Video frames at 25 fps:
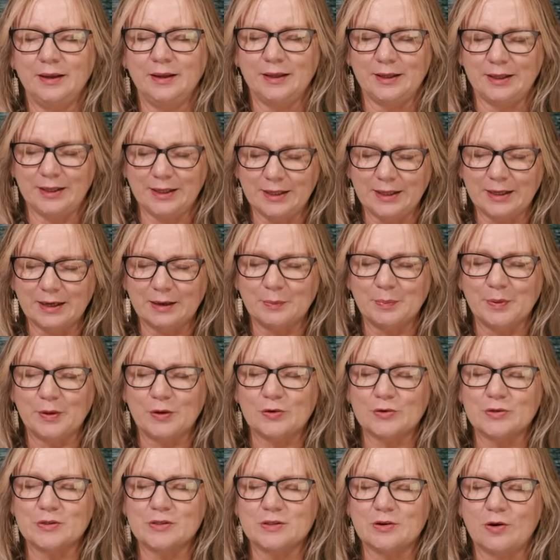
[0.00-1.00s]
here
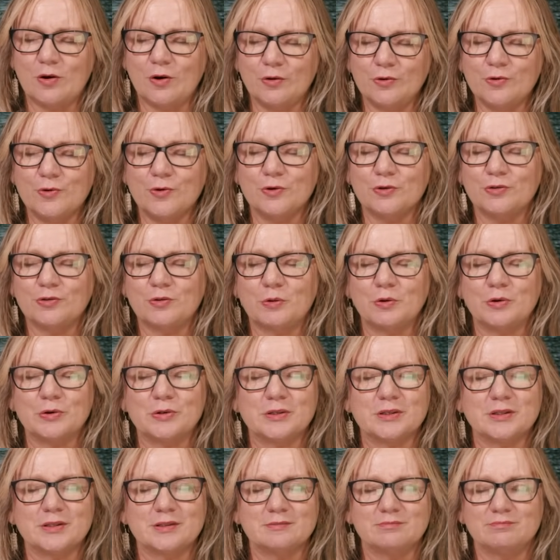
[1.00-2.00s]
because on earth,
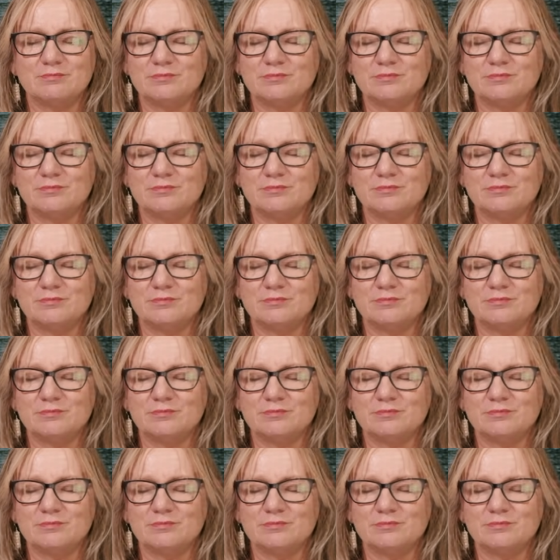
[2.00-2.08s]
because